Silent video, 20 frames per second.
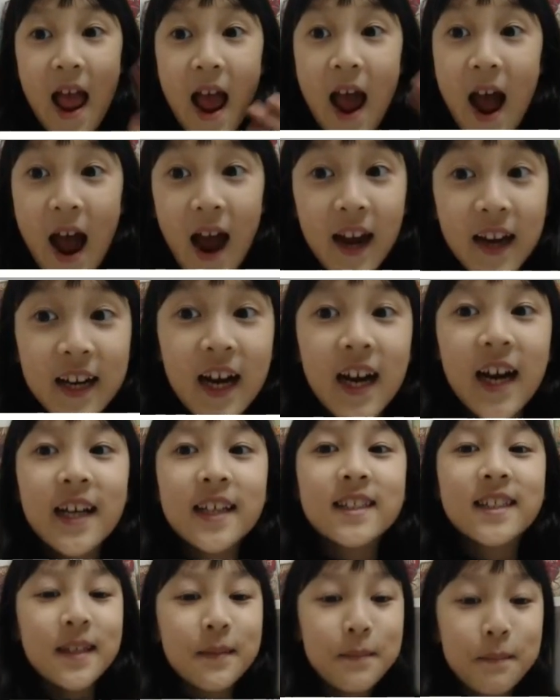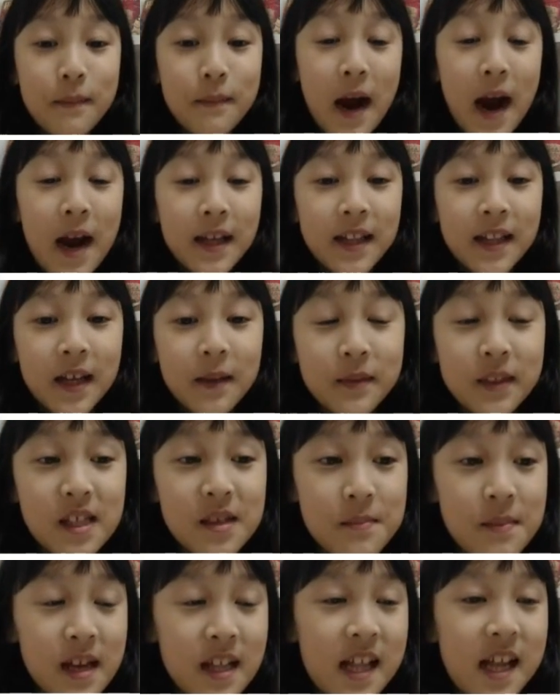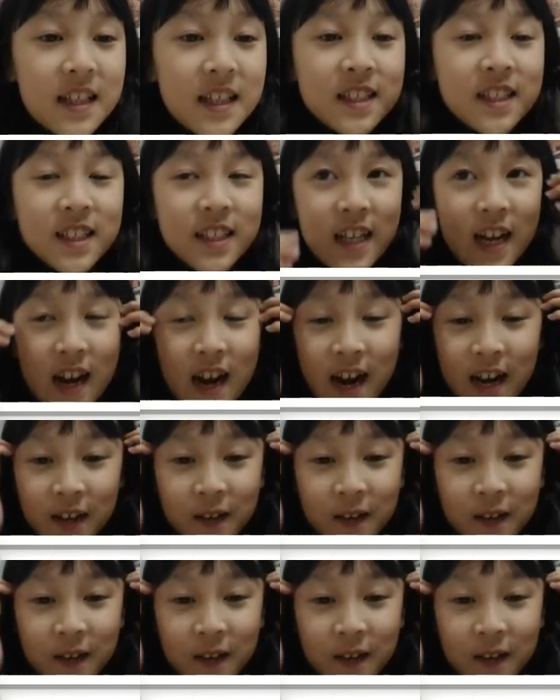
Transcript: Hi guys, my name is Min and today I'm